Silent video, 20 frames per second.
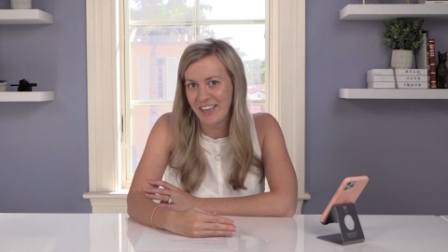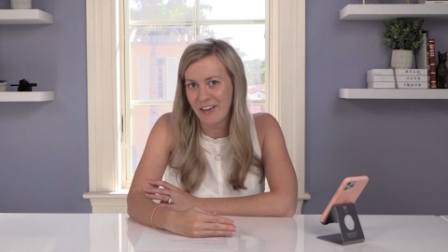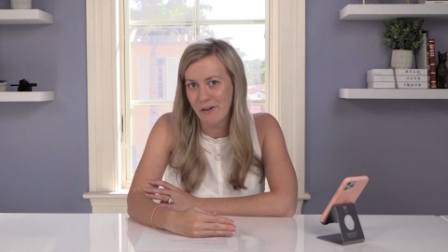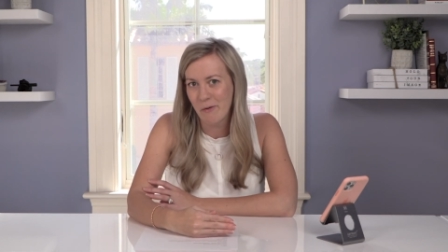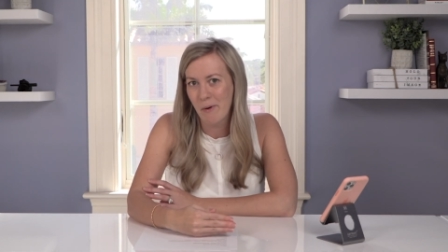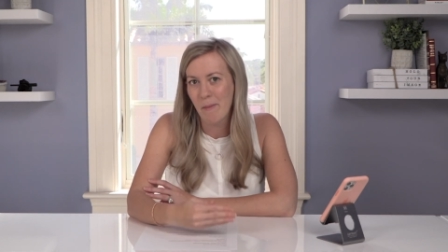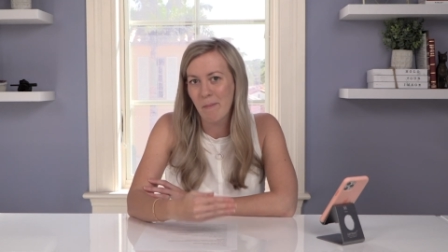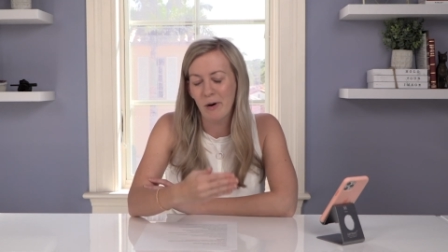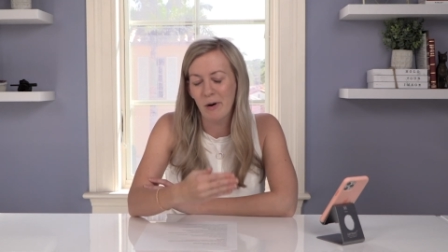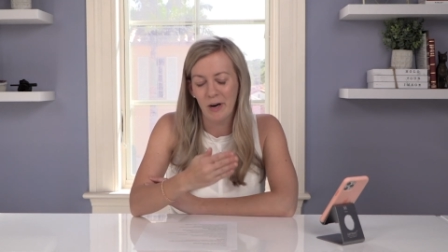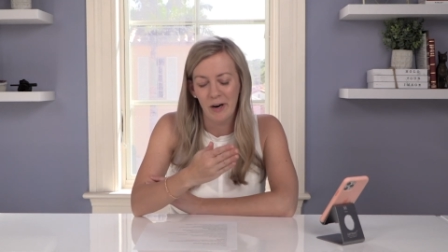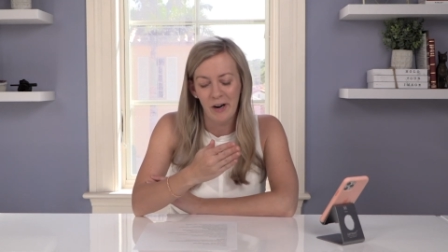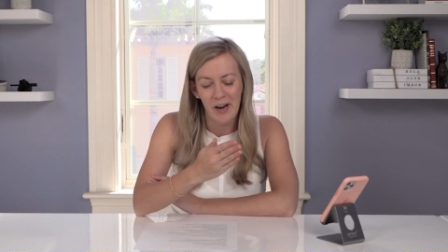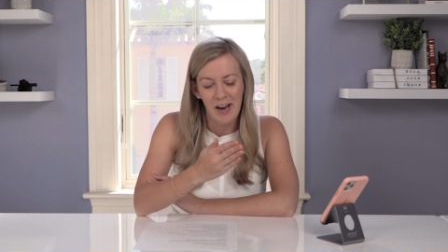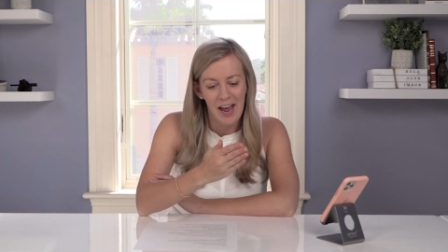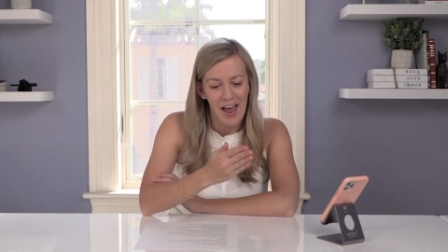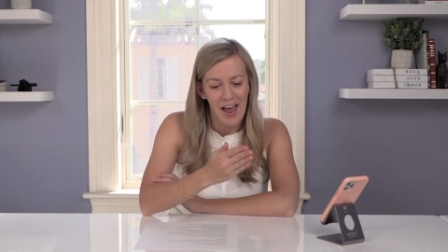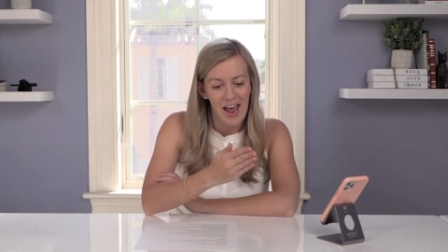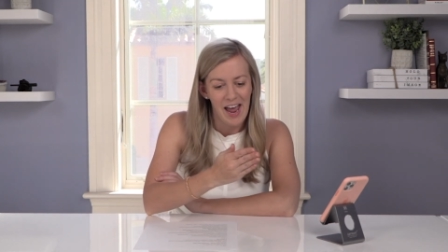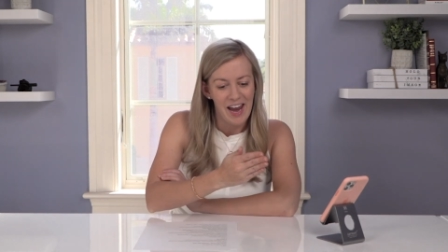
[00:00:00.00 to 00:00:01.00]
Remember,
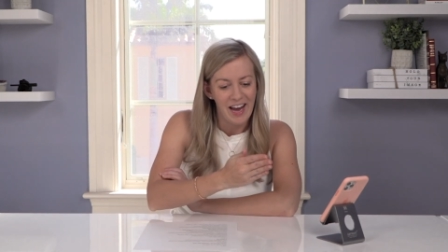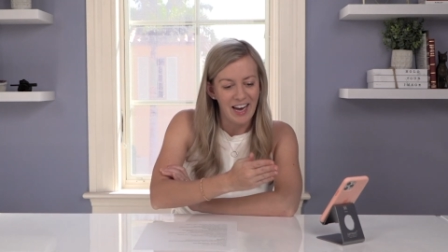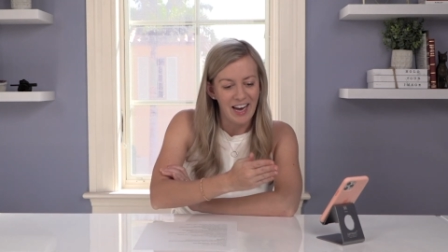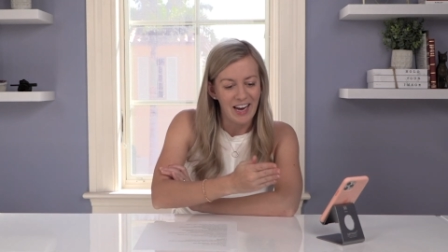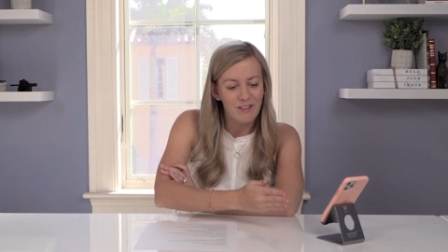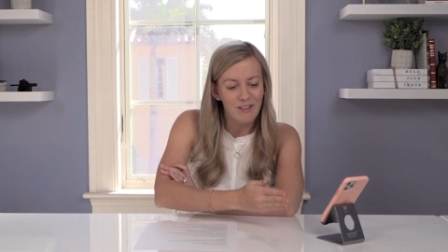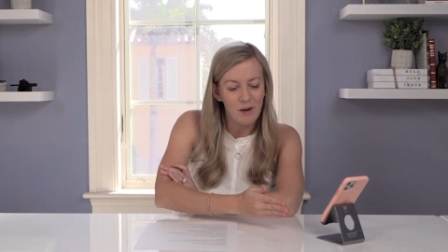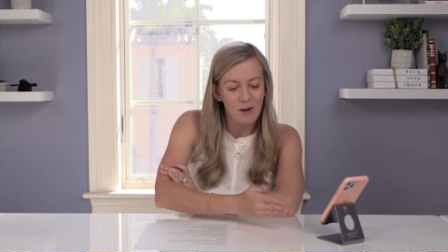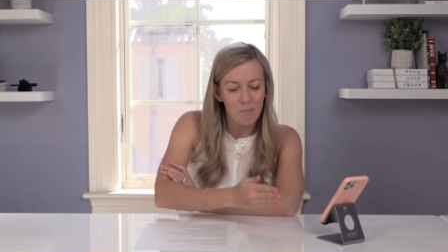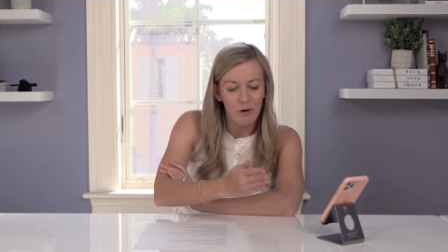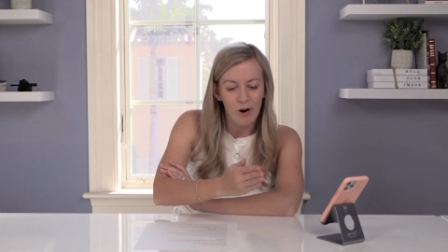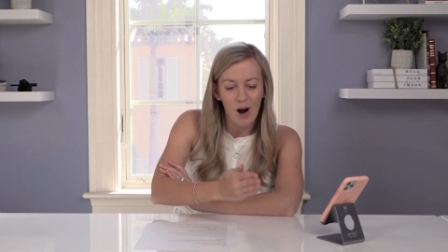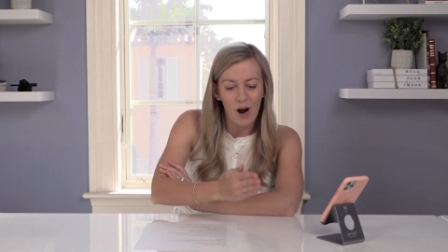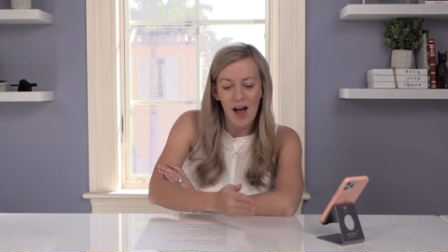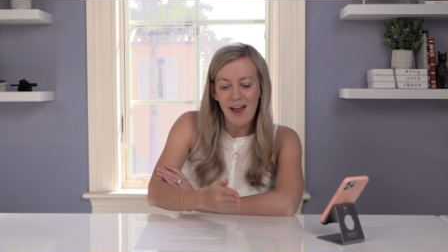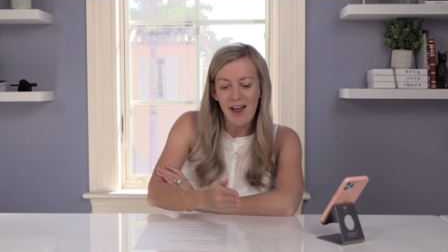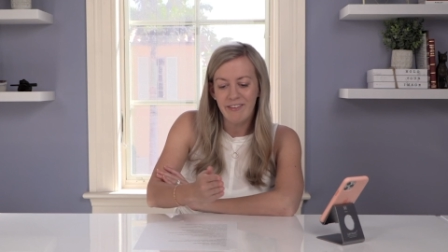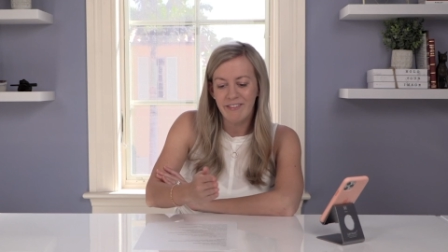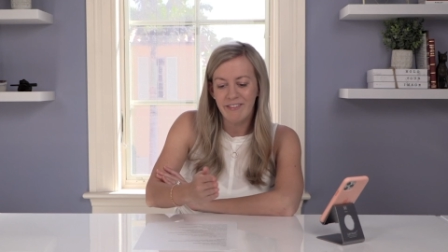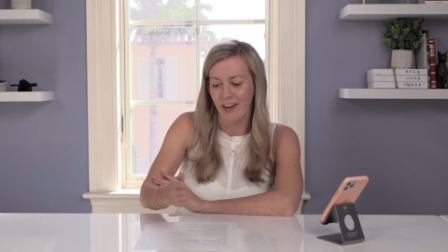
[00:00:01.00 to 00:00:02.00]
in the
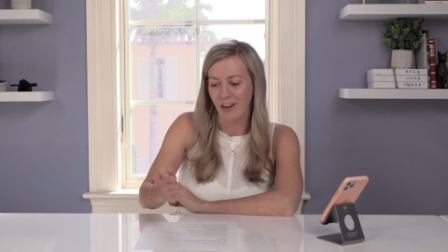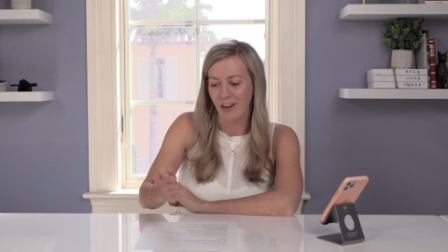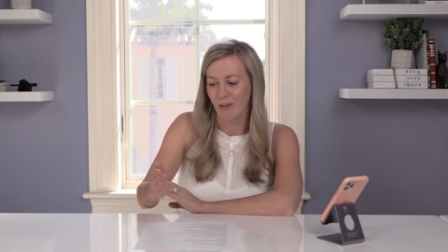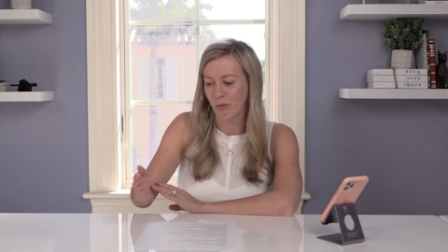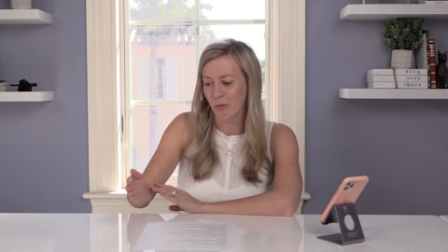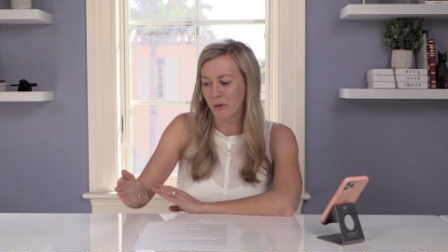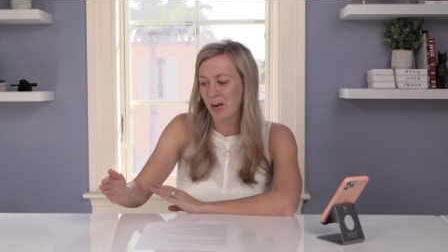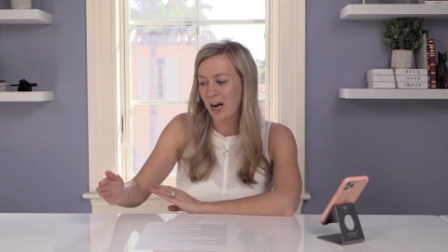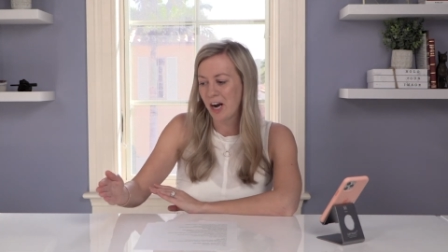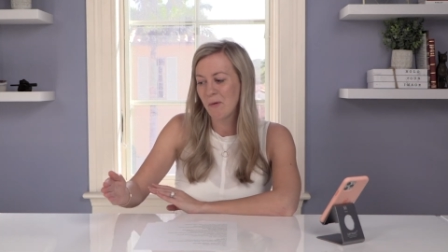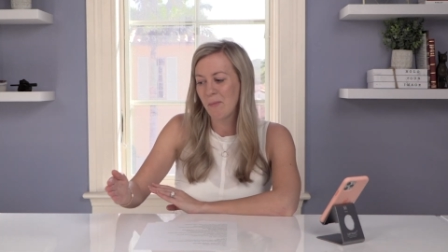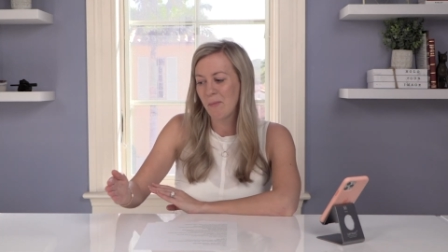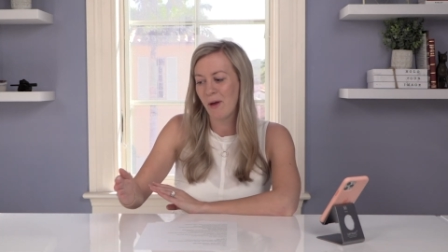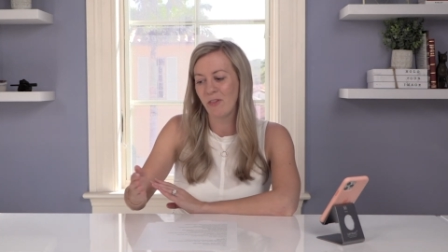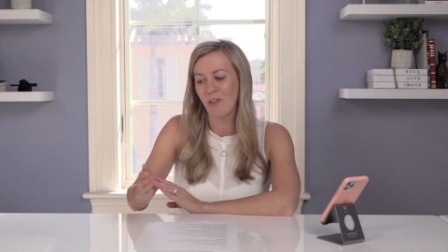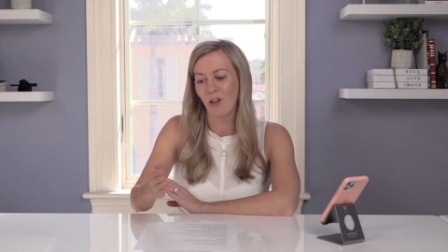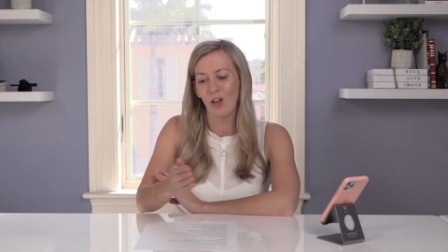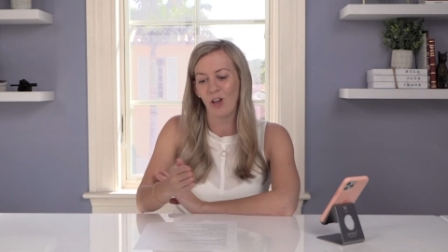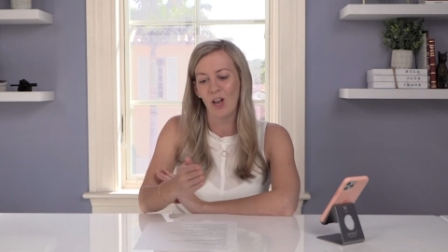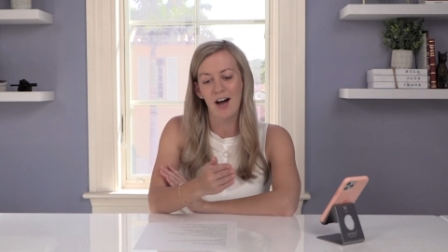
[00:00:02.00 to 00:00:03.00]
process, we're talking about
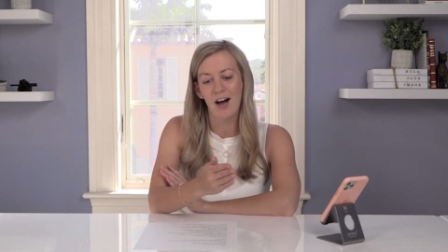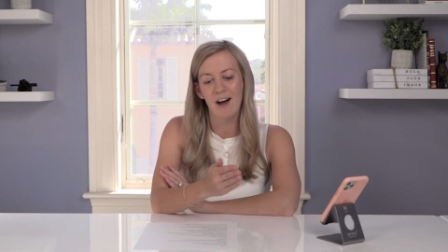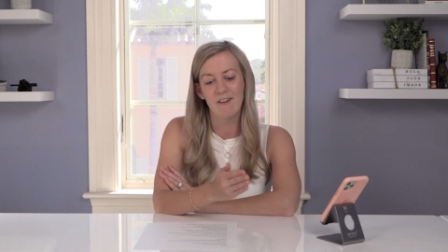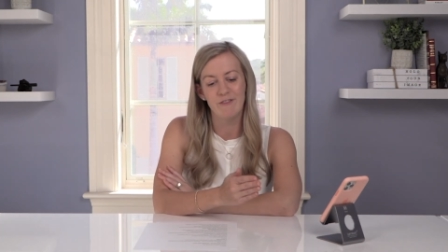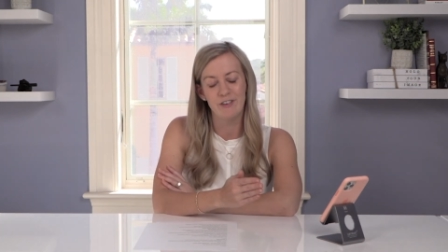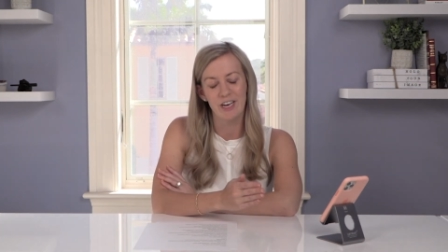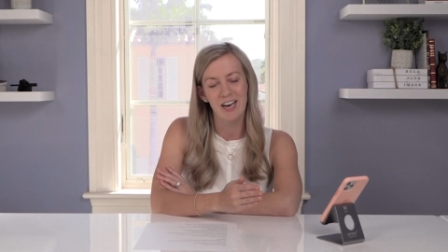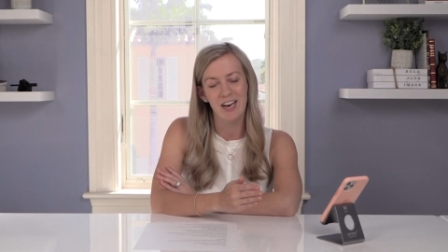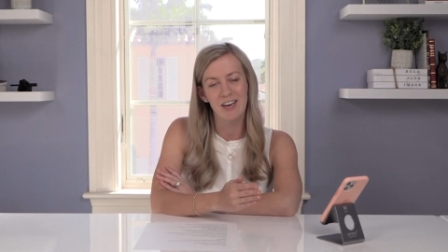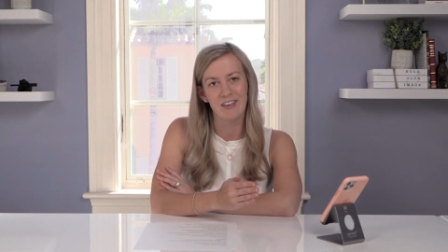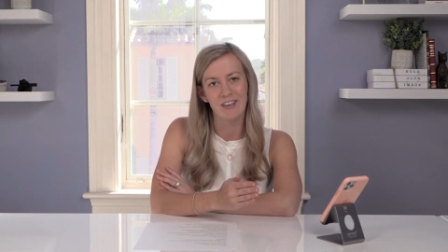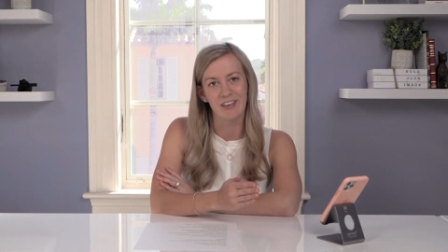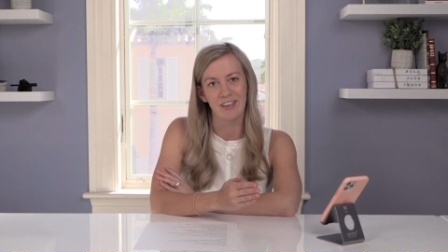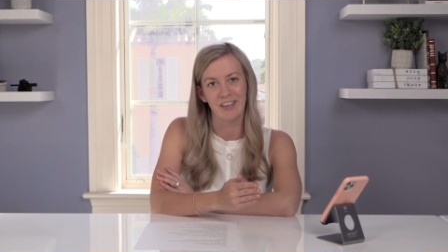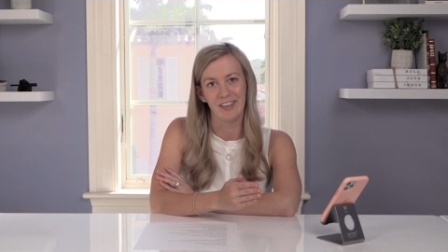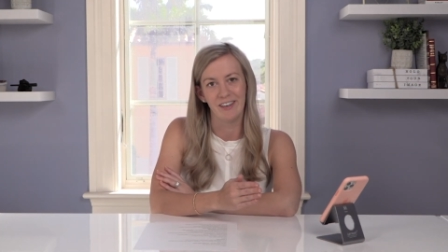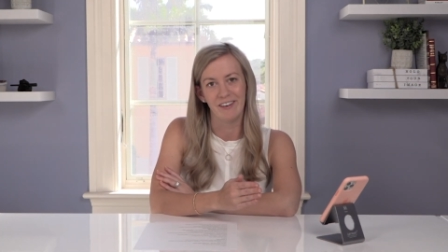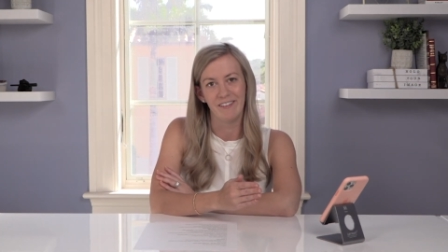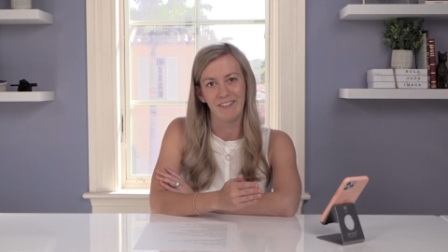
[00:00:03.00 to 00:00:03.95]
the law of gender.